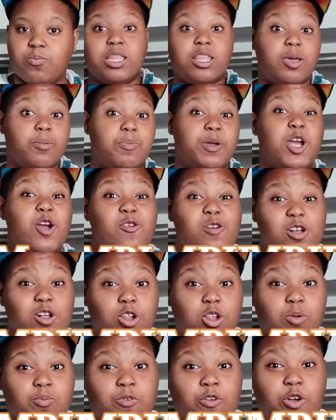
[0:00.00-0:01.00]
The
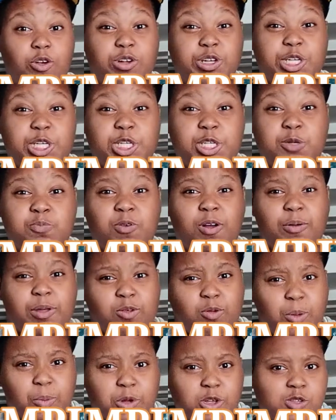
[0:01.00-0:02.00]
empirical approach is
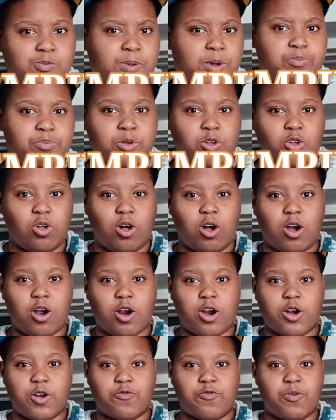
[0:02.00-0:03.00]
probably what most people
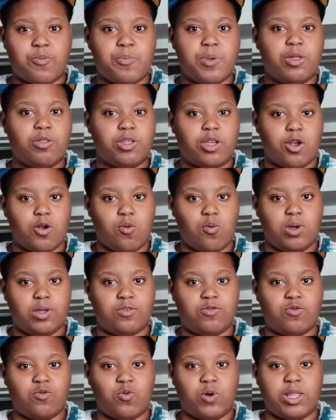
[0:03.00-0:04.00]
are familiar
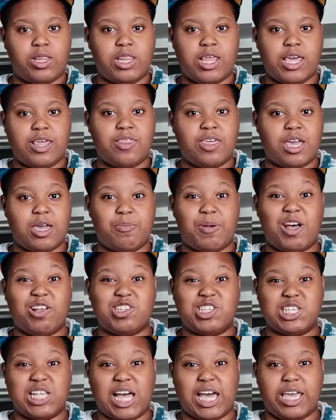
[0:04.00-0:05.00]
with when they think about
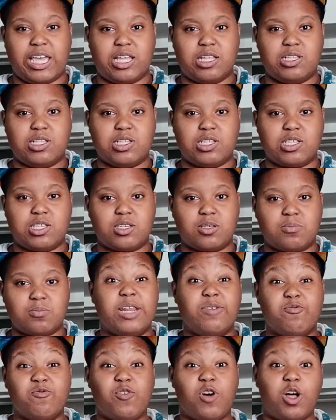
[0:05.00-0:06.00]
science.
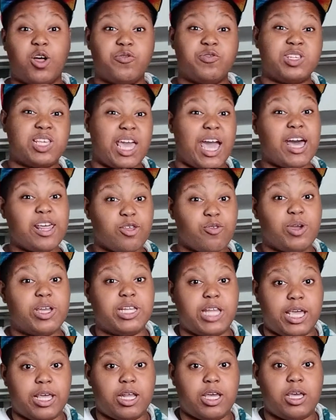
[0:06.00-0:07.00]
It involves
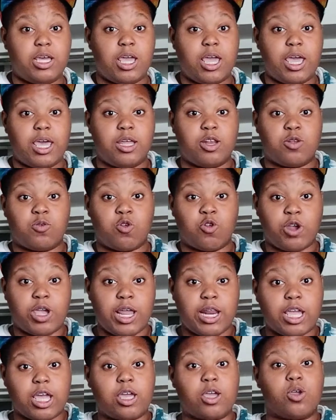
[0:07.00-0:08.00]
gathering data and
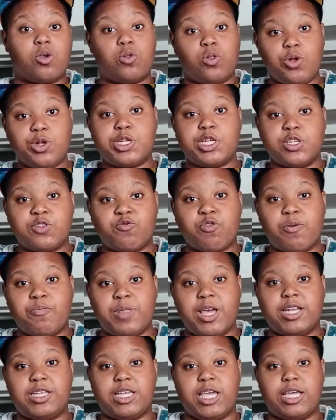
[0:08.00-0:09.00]
creating conclusions
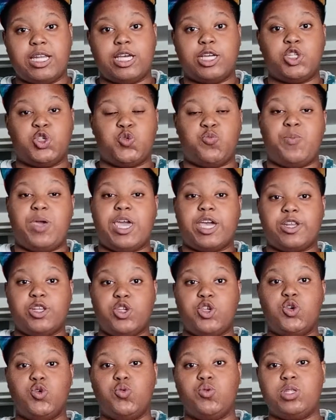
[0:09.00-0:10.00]
from that data to make
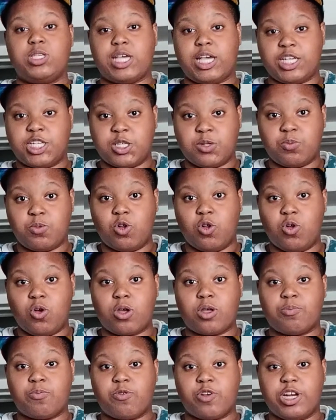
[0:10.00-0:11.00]
new,
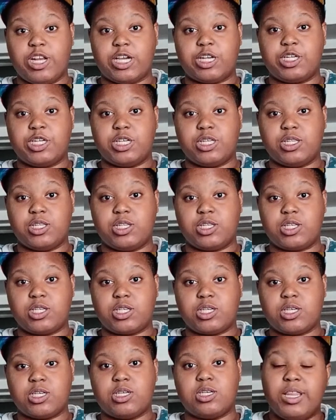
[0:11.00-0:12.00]
testable
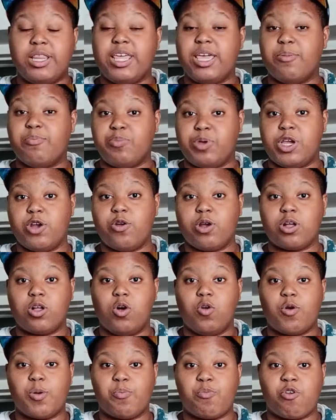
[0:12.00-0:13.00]
predictions. The
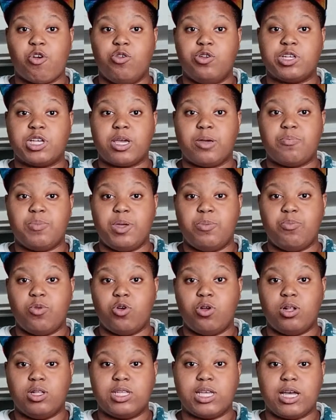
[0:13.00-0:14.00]
empirical approach can be
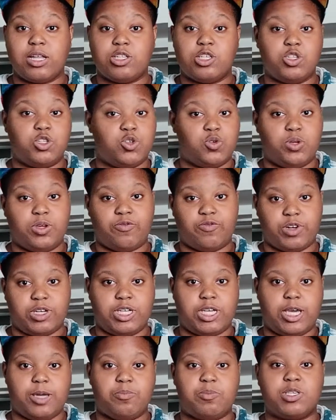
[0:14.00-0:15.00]
boiled down to 2 different
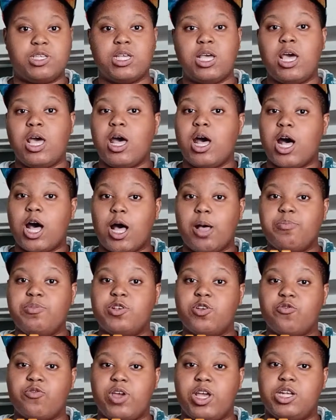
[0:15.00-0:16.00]
types:
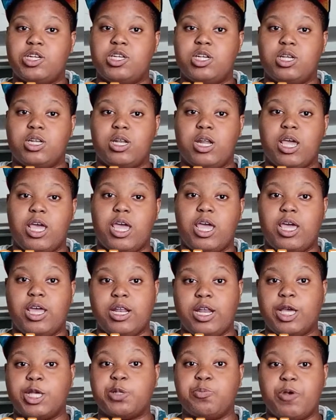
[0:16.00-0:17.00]
observation
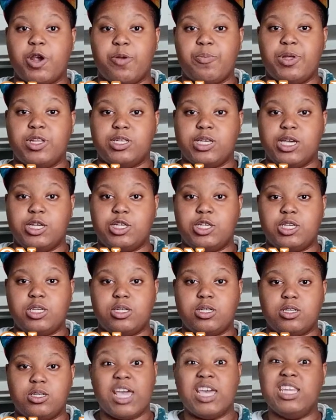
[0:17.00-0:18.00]
and experimentation.
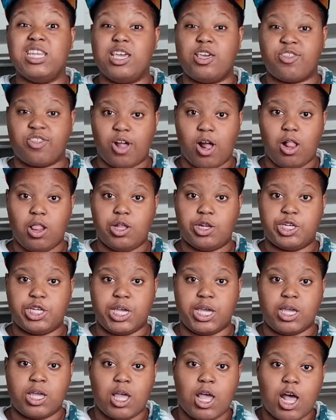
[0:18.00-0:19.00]
In
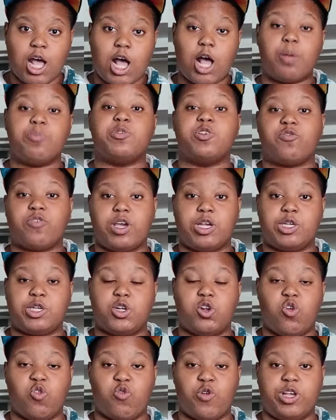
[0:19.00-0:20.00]
ethology,
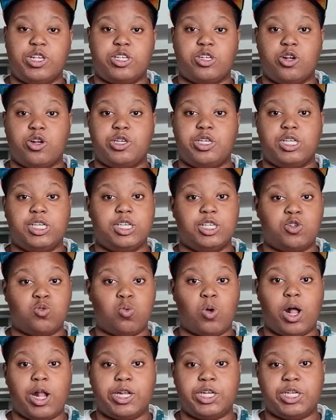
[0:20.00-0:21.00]
observational research is
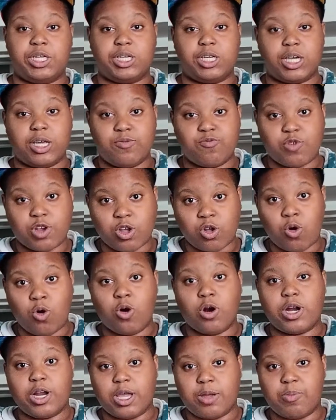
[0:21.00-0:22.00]
watching and
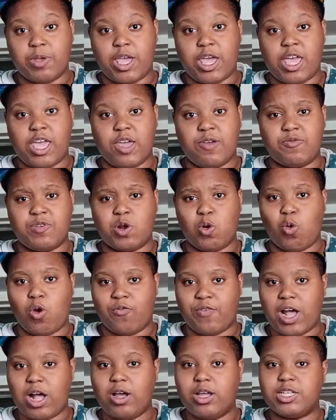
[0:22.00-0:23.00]
recording behavior
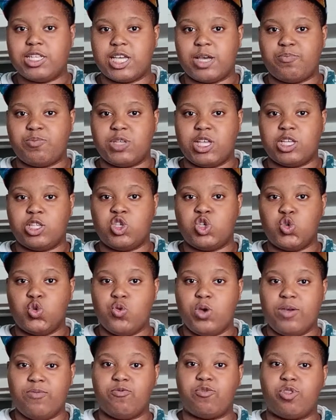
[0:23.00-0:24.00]
without attempting
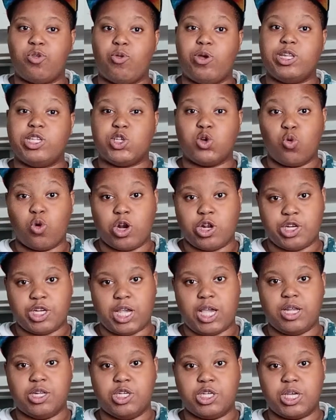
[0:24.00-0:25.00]
to influence or
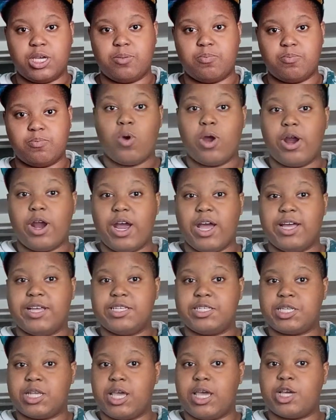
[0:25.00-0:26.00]
change it,
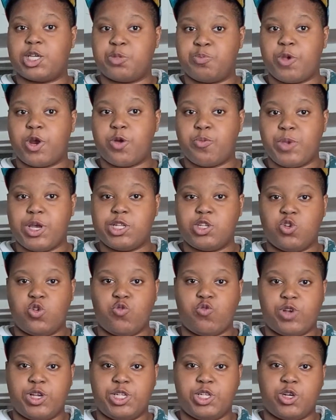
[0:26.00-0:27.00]
whereas experimental
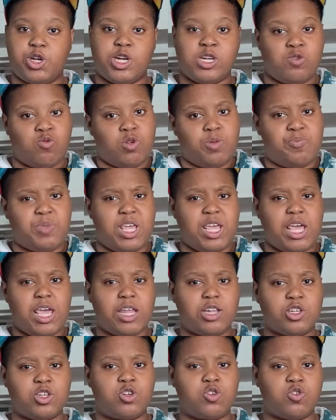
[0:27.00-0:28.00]
research would be
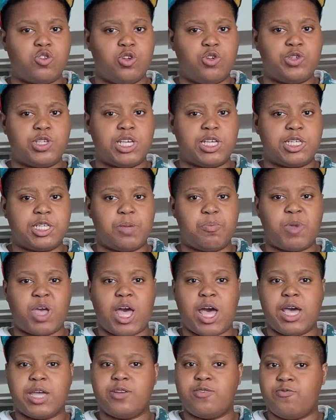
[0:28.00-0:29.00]
introducing some
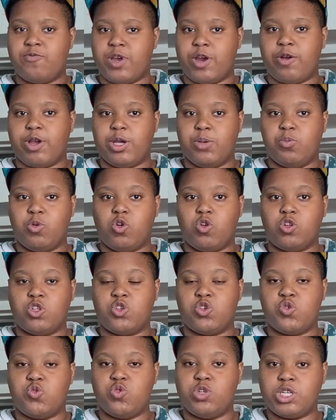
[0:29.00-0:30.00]
kind of variable
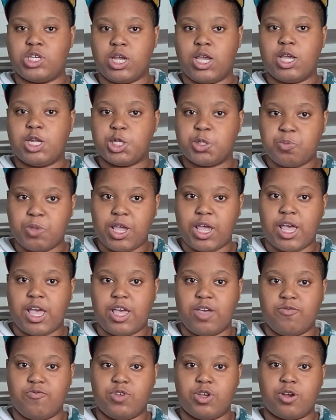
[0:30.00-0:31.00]
to change
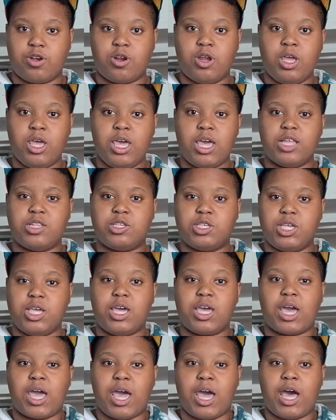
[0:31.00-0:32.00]
behavior and
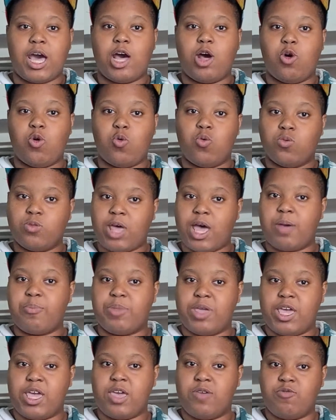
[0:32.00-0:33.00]
seeing how that
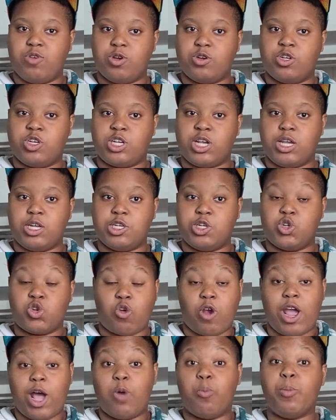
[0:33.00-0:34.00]
behavior changes
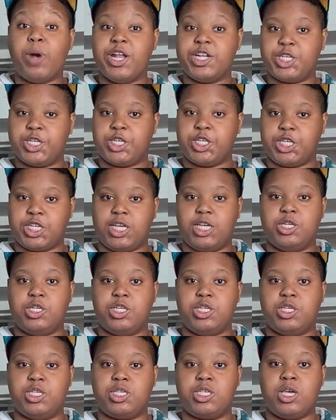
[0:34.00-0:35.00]
or how much it
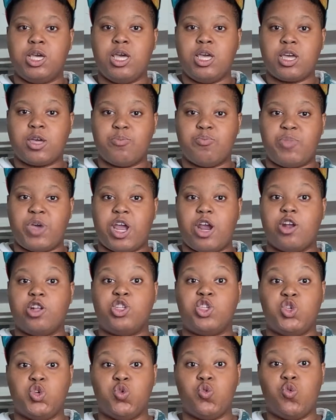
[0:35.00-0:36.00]
changes
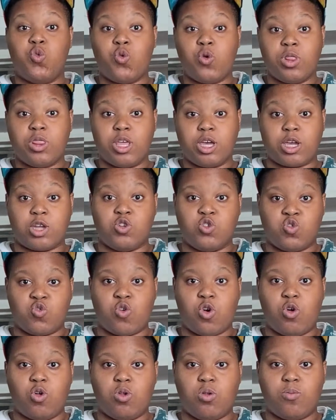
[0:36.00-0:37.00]
compared to the
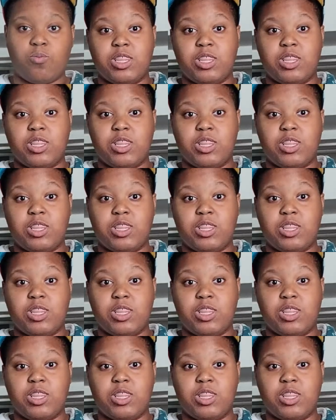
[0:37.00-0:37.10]
control.